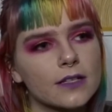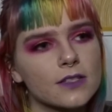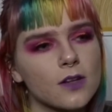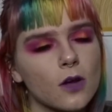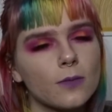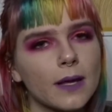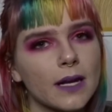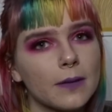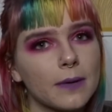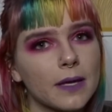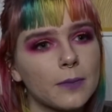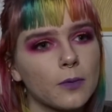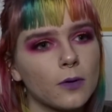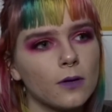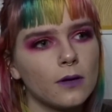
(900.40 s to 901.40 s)
so many
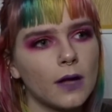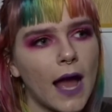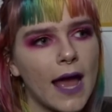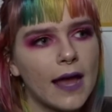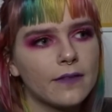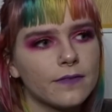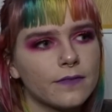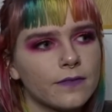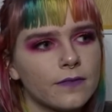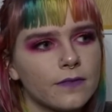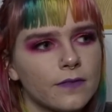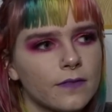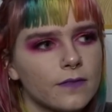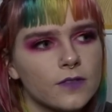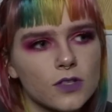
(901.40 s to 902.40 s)
people, and
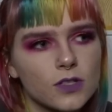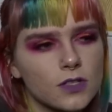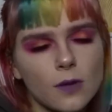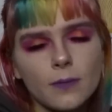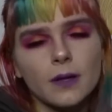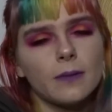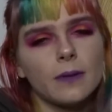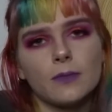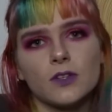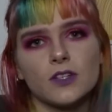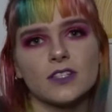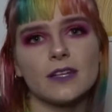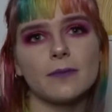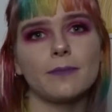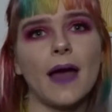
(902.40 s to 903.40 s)
just so many people just
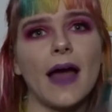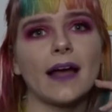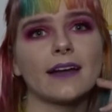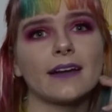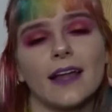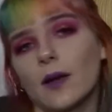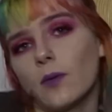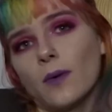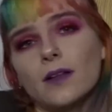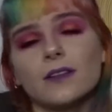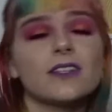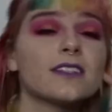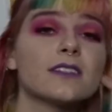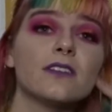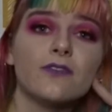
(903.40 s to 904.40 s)
sit back and like, well, it
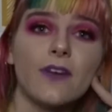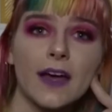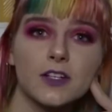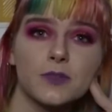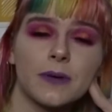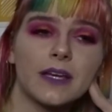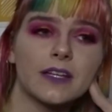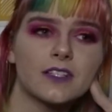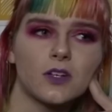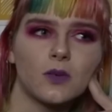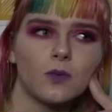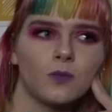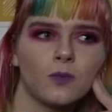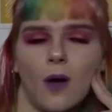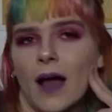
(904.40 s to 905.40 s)
doesn't affect me, so
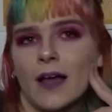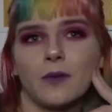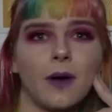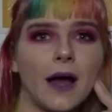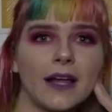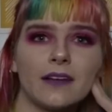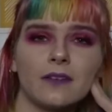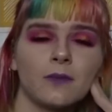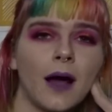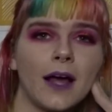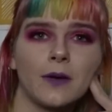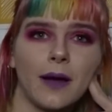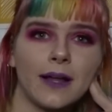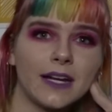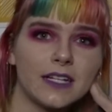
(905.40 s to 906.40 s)
why do
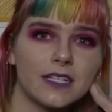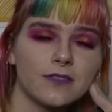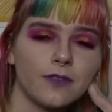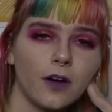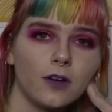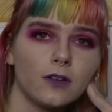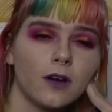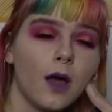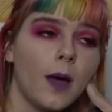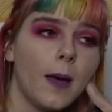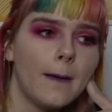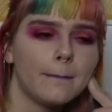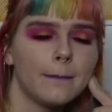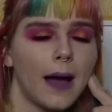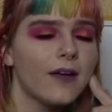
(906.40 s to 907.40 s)
I need to vote?
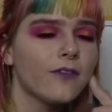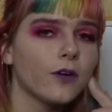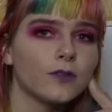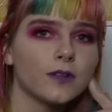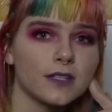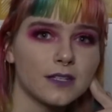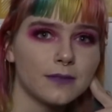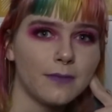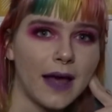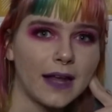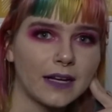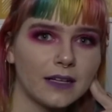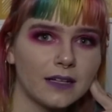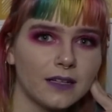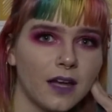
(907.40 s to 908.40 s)
My vote doesn't
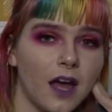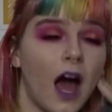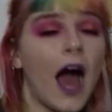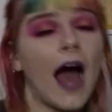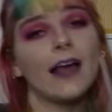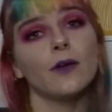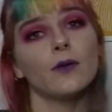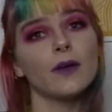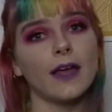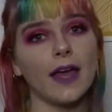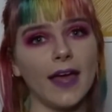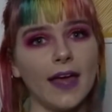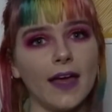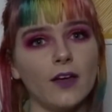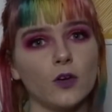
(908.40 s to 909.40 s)
matter. I don't
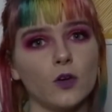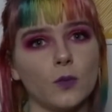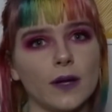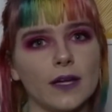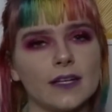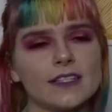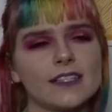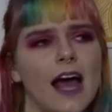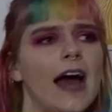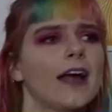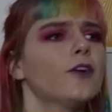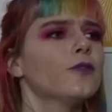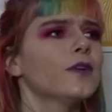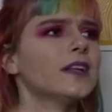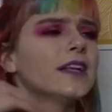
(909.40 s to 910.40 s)
care who wins. I
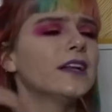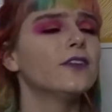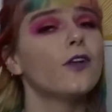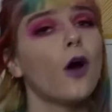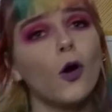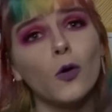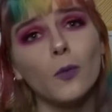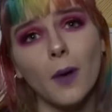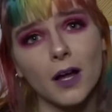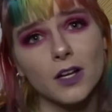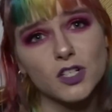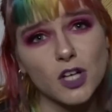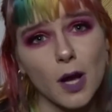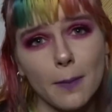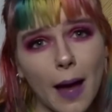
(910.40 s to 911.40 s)
don't really know
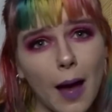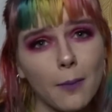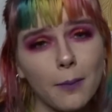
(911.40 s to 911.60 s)
much about